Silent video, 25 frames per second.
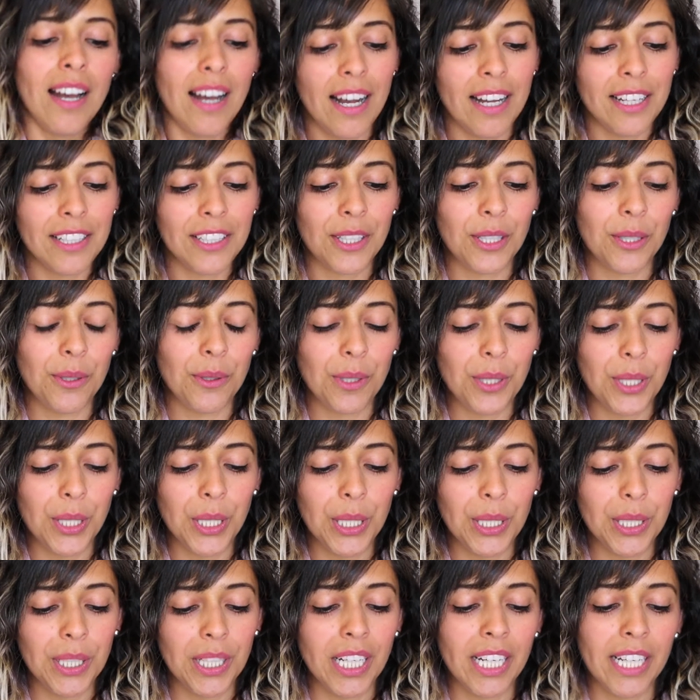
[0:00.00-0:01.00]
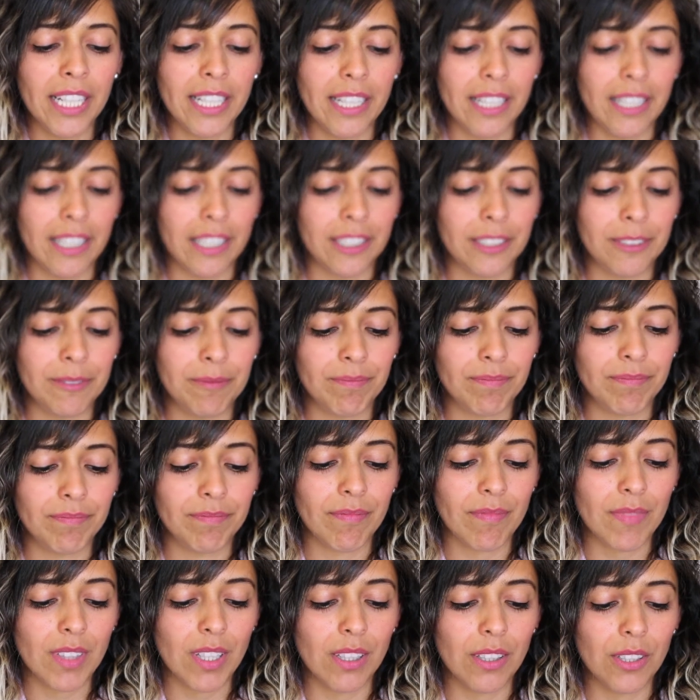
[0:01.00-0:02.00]
you
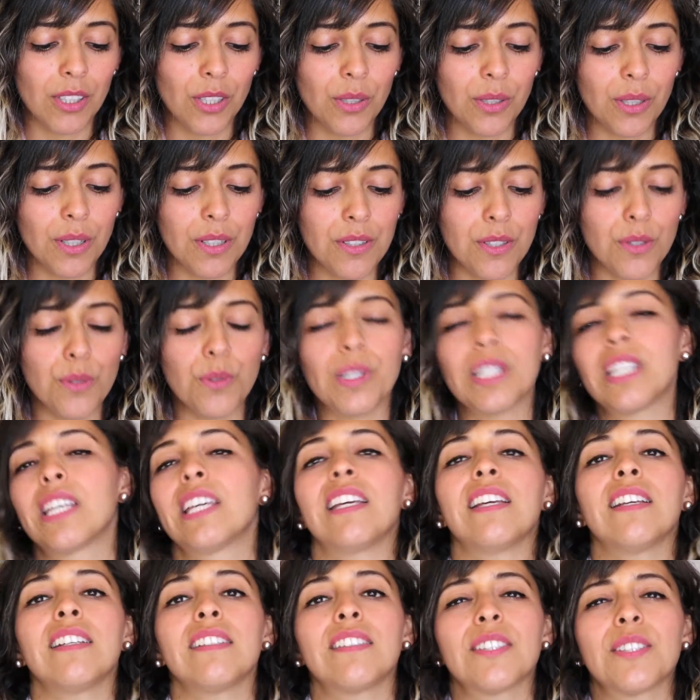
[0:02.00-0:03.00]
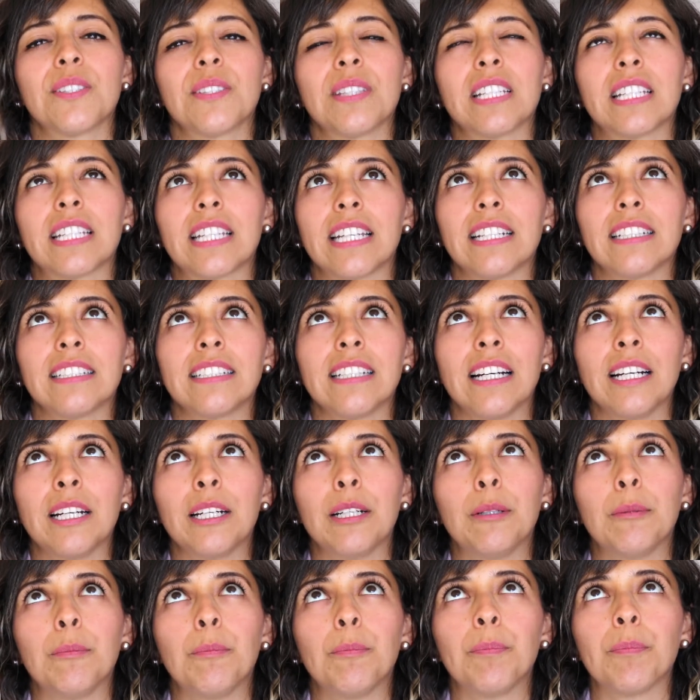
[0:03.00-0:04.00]
could do Keys to the
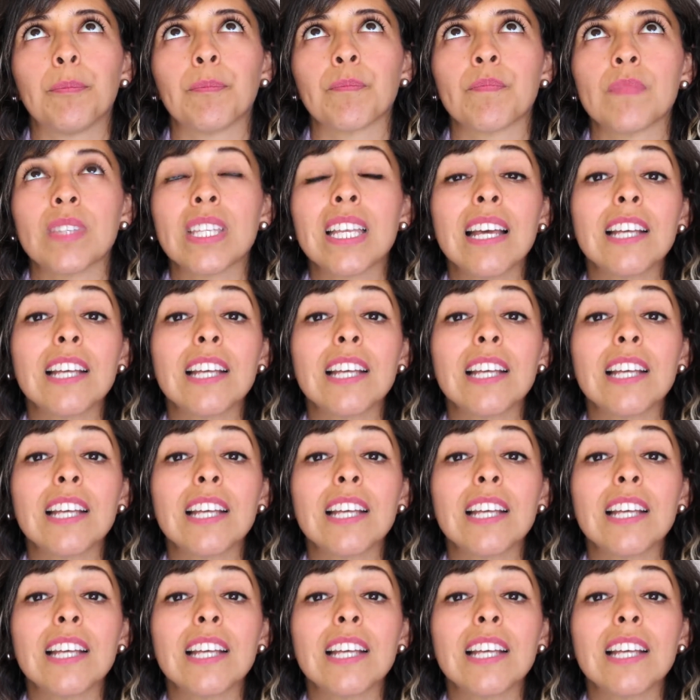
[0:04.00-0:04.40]
Kingdom,